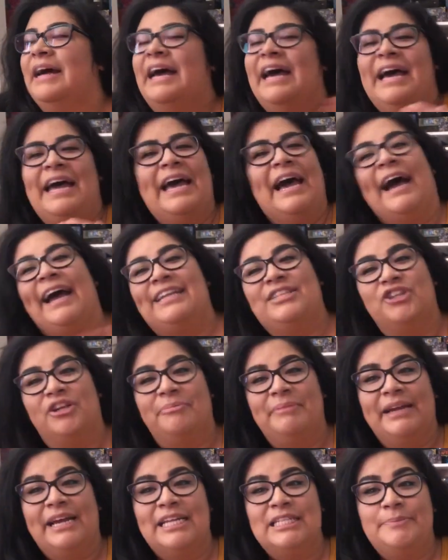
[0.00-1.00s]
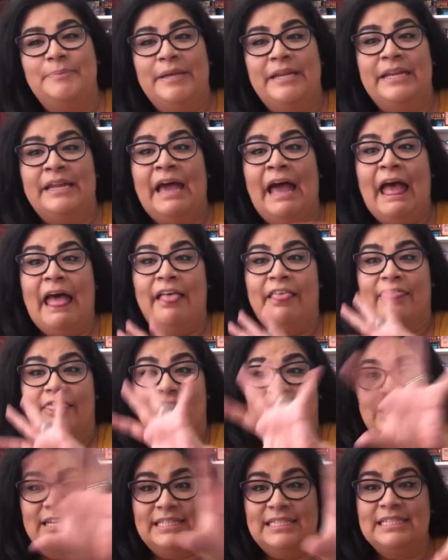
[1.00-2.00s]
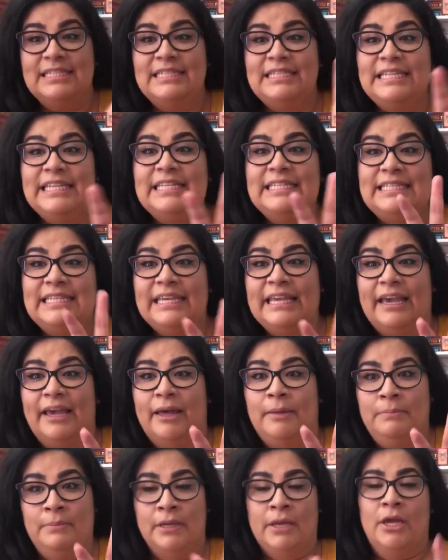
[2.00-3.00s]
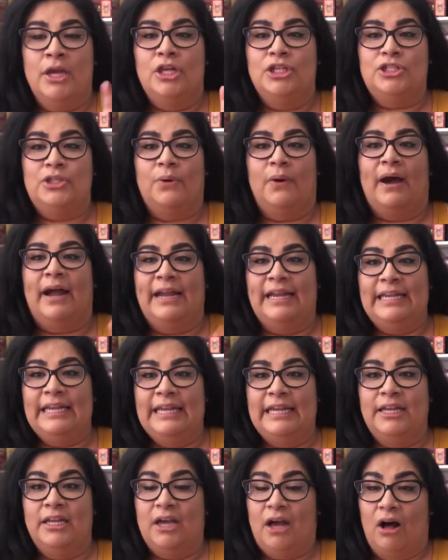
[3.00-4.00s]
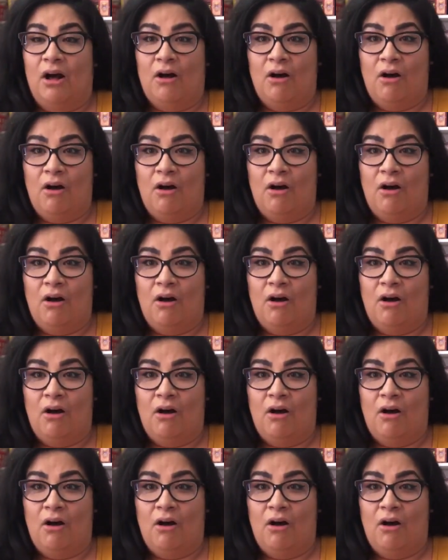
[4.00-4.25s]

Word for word: I told my husband, this is TCM, so I need